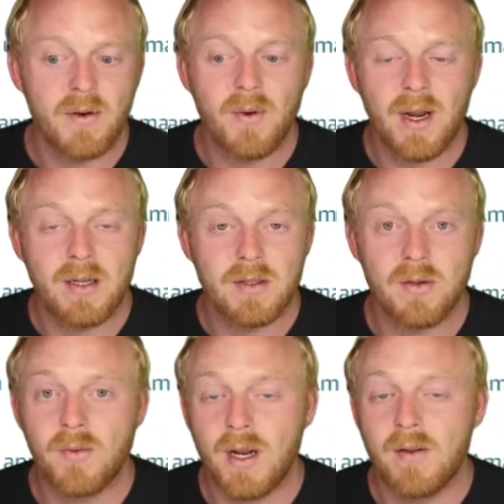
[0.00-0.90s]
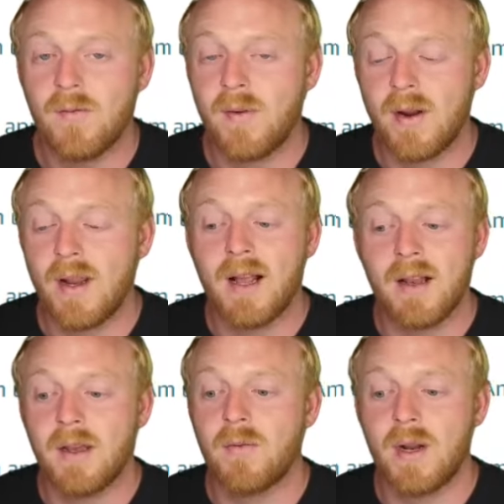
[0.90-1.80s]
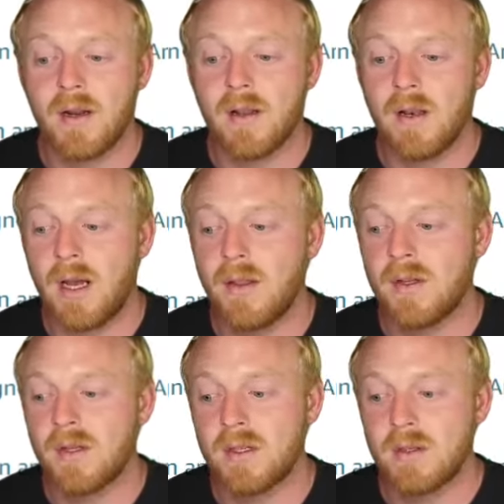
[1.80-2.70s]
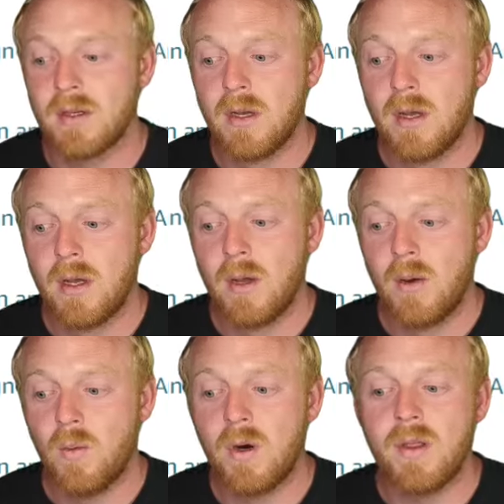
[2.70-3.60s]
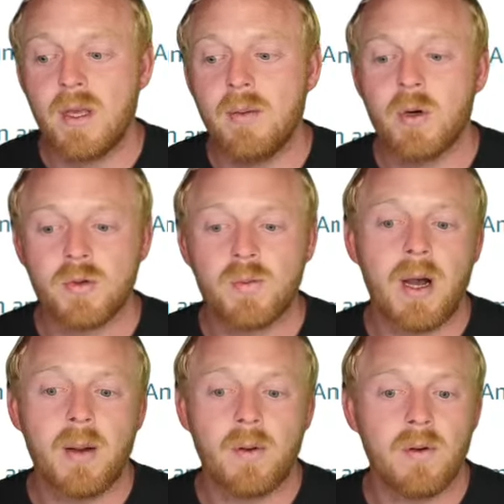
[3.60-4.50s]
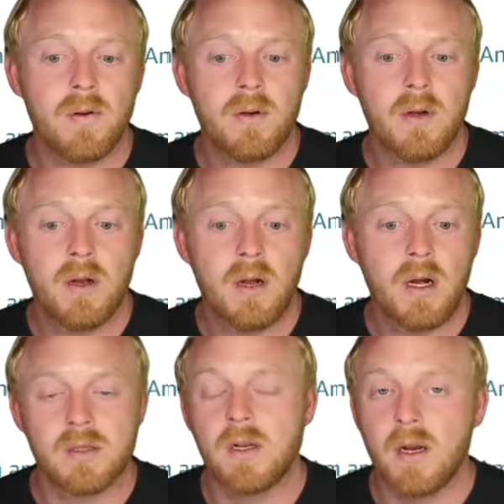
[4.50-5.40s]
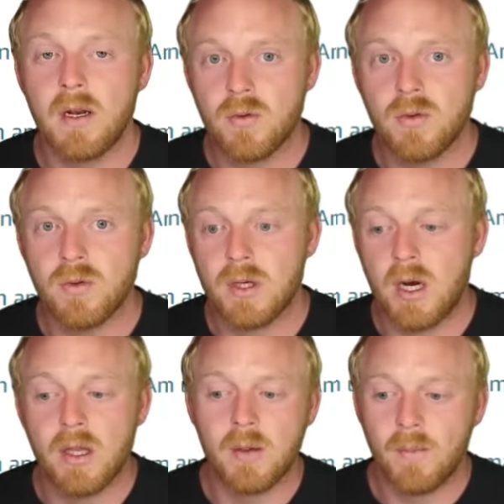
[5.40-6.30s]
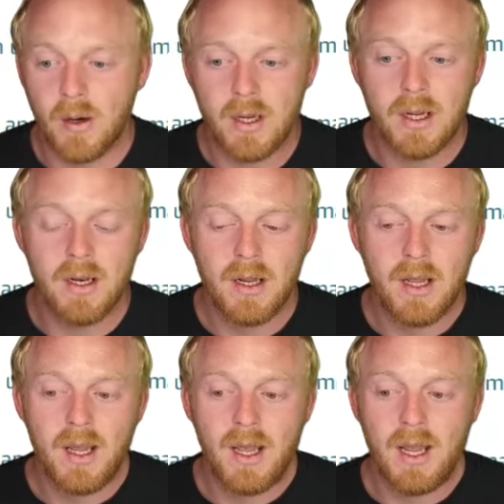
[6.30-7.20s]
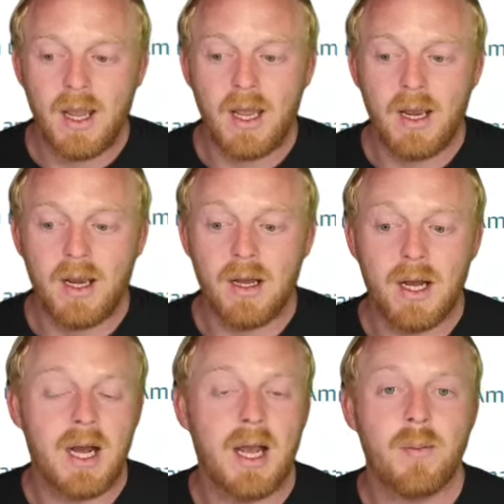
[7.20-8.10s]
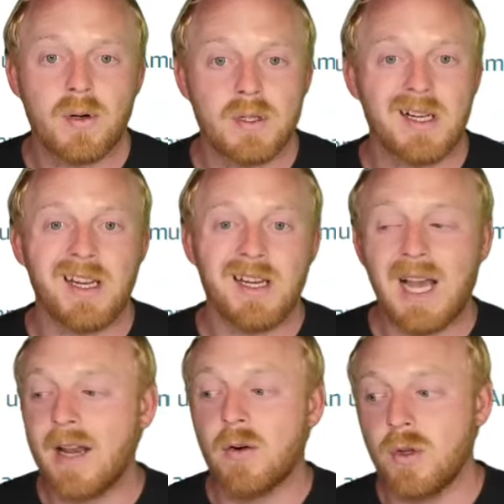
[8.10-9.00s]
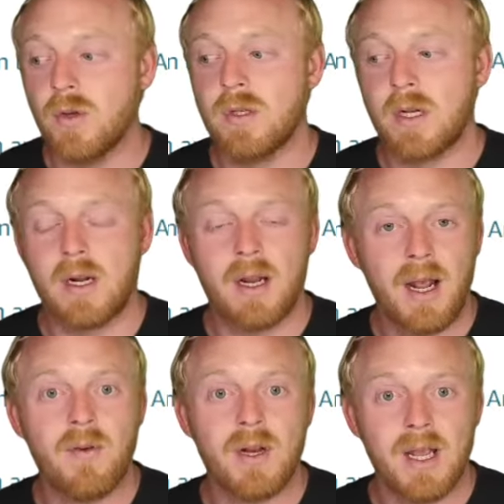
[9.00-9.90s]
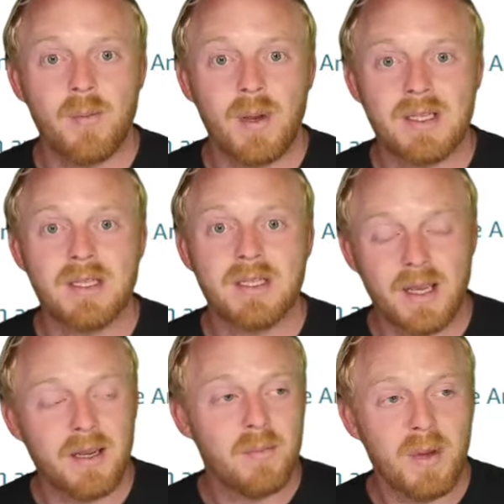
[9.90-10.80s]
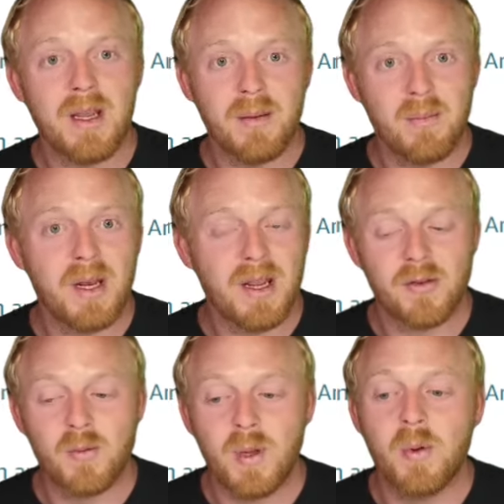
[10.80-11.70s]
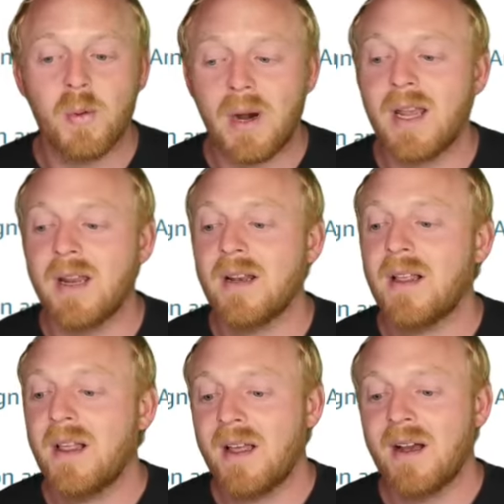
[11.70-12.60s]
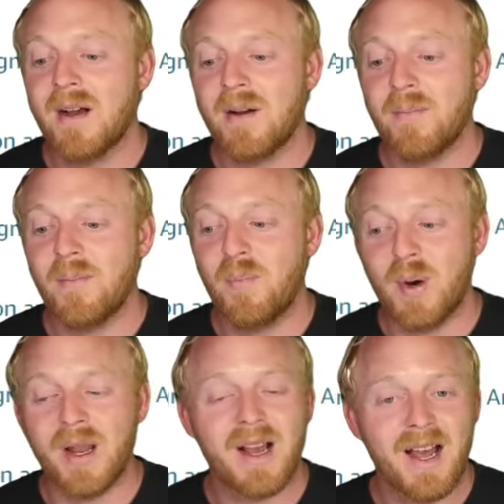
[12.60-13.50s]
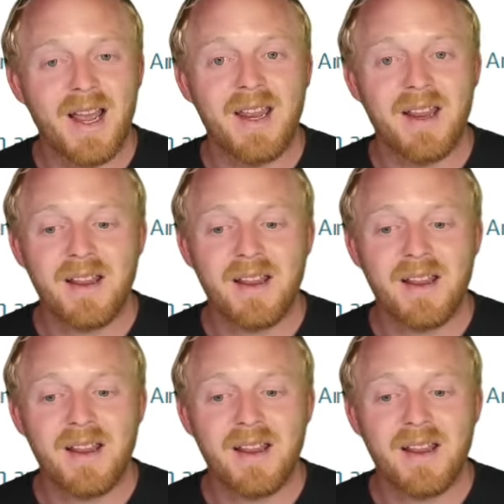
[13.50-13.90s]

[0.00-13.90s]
ratings, so rated very highly and rated a lot. This is one of the most popular oscillating tools on the market. And I personally, I don't use it on an everyday basis like many other people might, but I